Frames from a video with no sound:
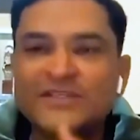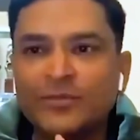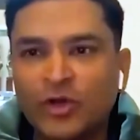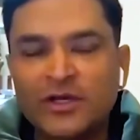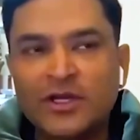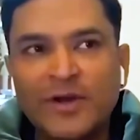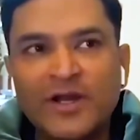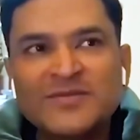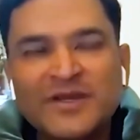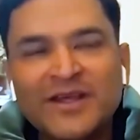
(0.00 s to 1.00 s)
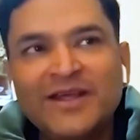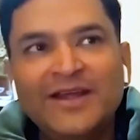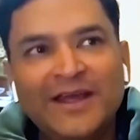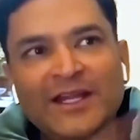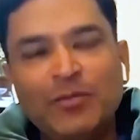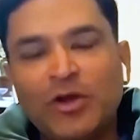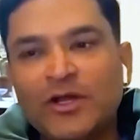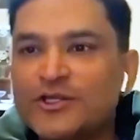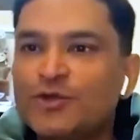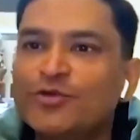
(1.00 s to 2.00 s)
mention political parties. But any
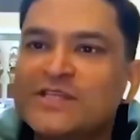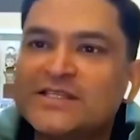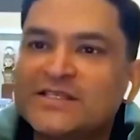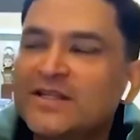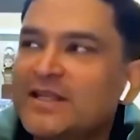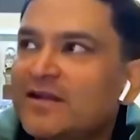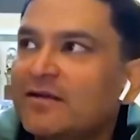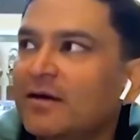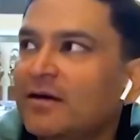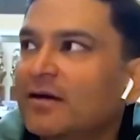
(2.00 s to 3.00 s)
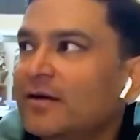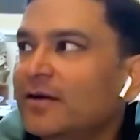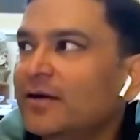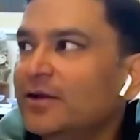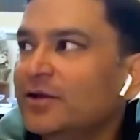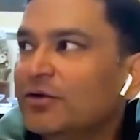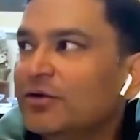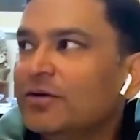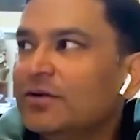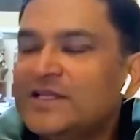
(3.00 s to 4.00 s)
politician who says now that,
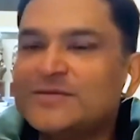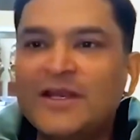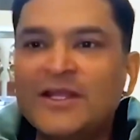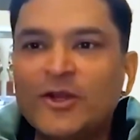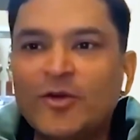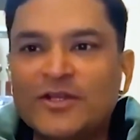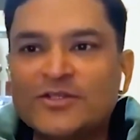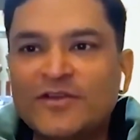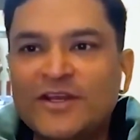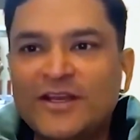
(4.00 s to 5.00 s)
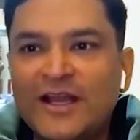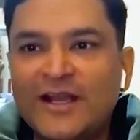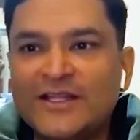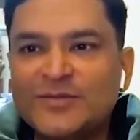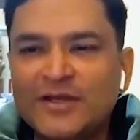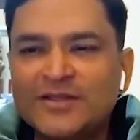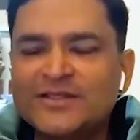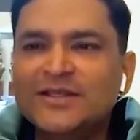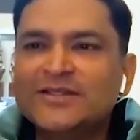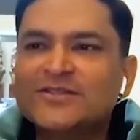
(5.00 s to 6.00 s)
you know, these many kilometers of Indian land has
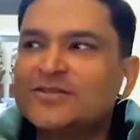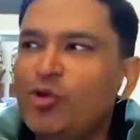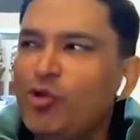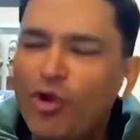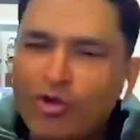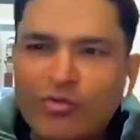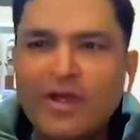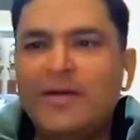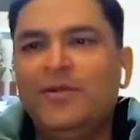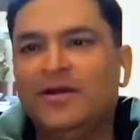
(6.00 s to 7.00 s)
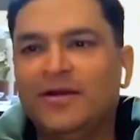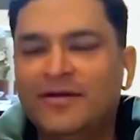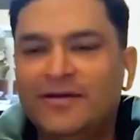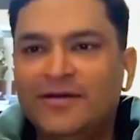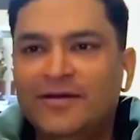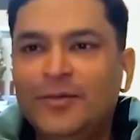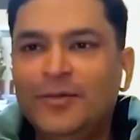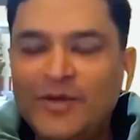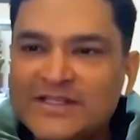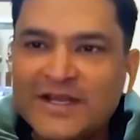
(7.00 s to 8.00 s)
been, it's not going to happen.
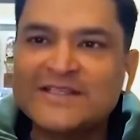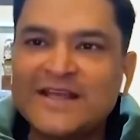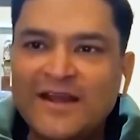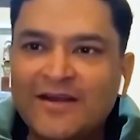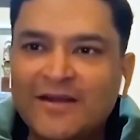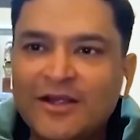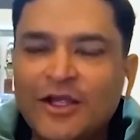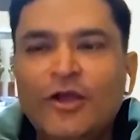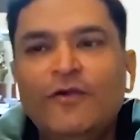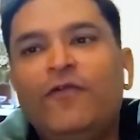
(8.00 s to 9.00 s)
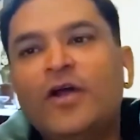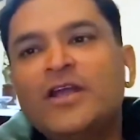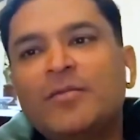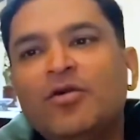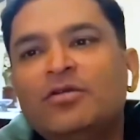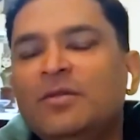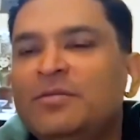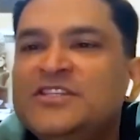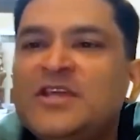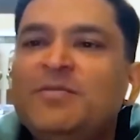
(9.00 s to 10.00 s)
Please understand. Forget
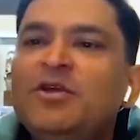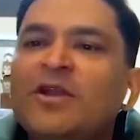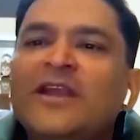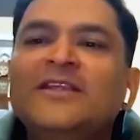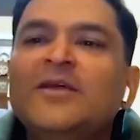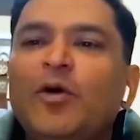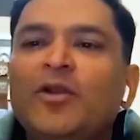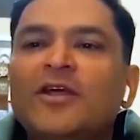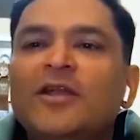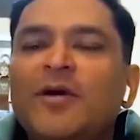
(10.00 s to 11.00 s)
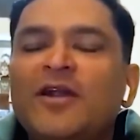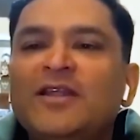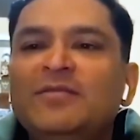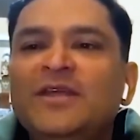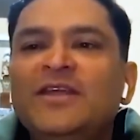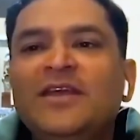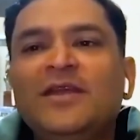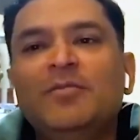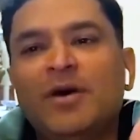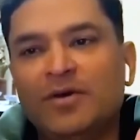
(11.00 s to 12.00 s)
about the BJP or any other political party
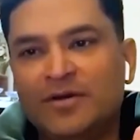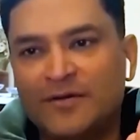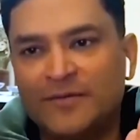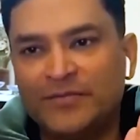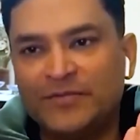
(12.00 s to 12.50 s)
being in power,